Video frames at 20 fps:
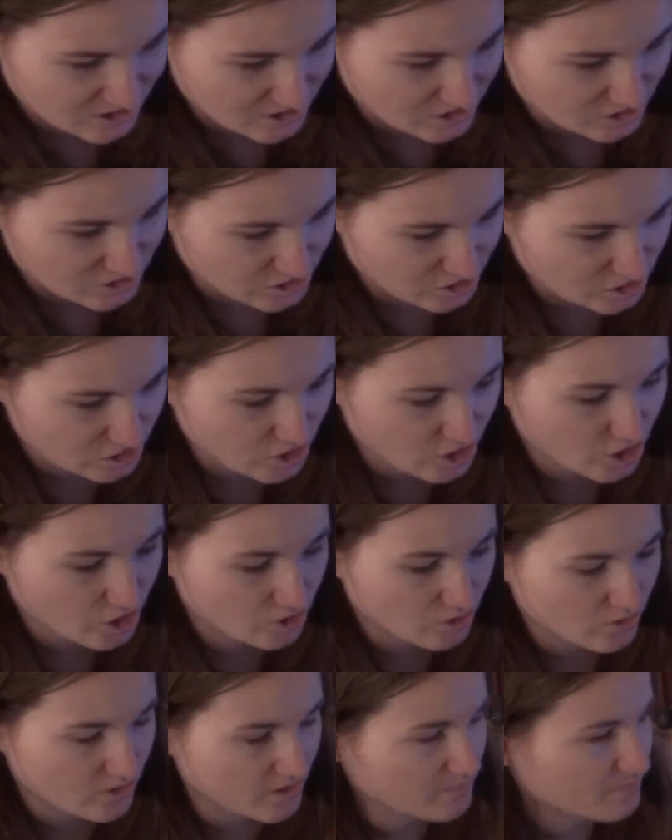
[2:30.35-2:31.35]
So
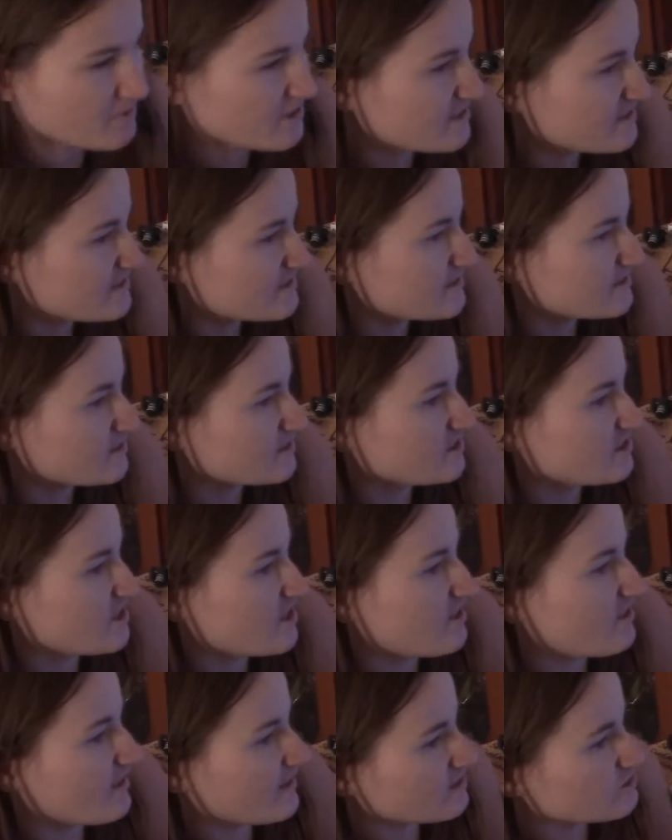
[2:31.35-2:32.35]
basically,
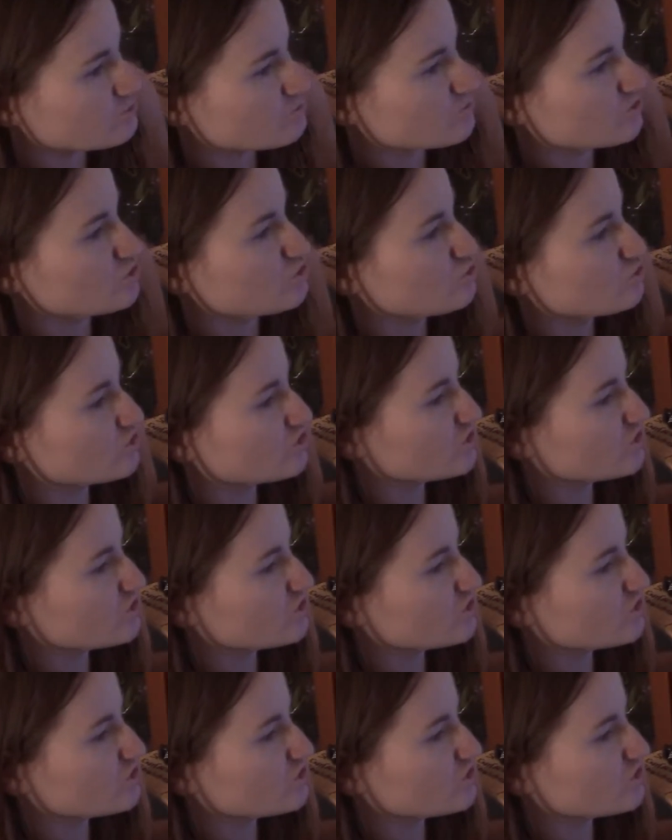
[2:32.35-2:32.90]
that's what you